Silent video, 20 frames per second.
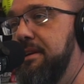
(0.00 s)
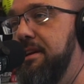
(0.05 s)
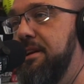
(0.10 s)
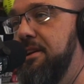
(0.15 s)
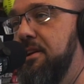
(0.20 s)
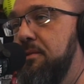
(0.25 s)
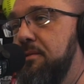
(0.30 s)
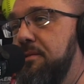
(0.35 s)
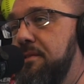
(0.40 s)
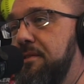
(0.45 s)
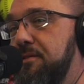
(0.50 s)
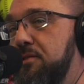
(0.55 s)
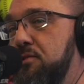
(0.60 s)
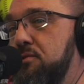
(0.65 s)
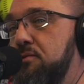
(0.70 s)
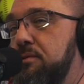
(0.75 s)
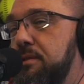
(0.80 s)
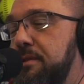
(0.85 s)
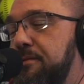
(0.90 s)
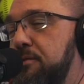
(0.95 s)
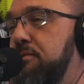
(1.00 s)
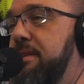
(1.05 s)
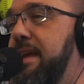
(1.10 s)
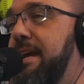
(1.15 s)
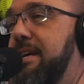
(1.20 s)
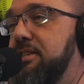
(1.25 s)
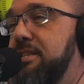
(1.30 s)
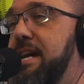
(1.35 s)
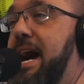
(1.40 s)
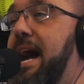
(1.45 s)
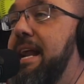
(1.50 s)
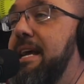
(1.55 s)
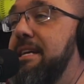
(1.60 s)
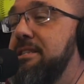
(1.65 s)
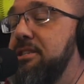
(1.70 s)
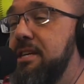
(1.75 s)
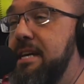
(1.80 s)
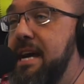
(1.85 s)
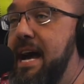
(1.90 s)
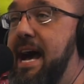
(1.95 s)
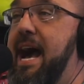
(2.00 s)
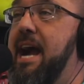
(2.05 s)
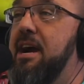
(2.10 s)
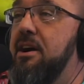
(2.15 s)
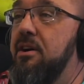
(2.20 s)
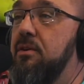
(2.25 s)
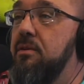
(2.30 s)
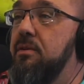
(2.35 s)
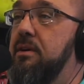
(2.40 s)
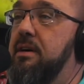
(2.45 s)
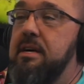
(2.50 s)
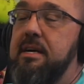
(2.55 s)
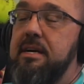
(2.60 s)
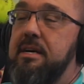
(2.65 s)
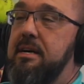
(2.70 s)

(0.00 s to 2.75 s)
You know, if you take a shot at Chicago,